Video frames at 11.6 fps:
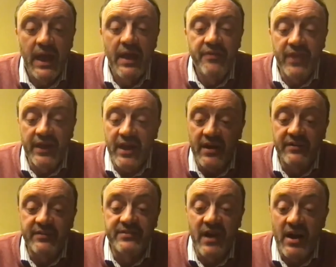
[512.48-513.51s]
Then I heard a
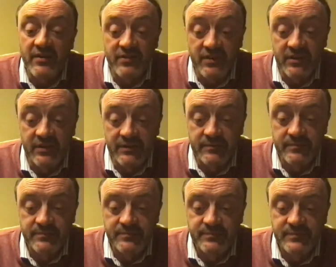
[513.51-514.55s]
starter's gun.
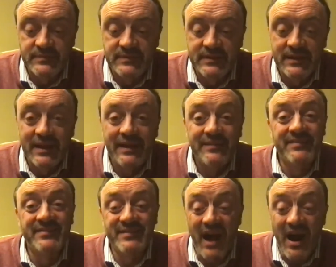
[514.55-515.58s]
The
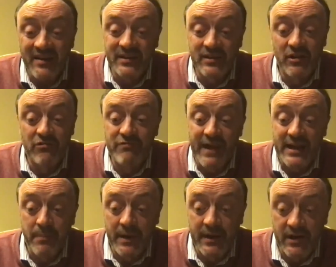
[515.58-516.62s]
starting gun rattled
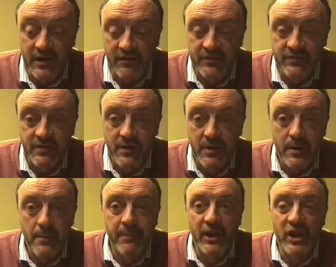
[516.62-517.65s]
my nerves,
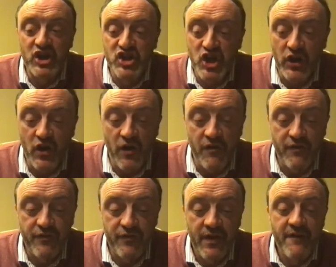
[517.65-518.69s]
but I shot off,
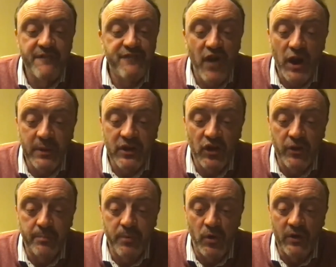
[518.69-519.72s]
following the other
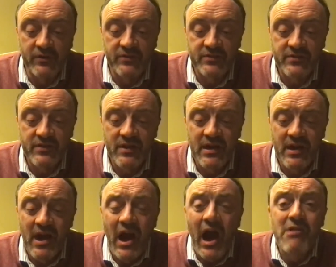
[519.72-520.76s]
boys.
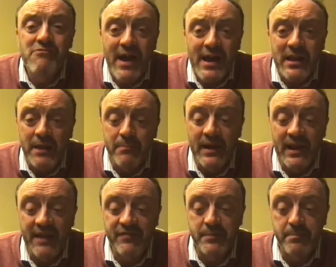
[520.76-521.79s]
I ran like my
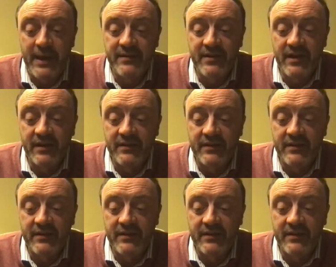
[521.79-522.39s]
life depended on it.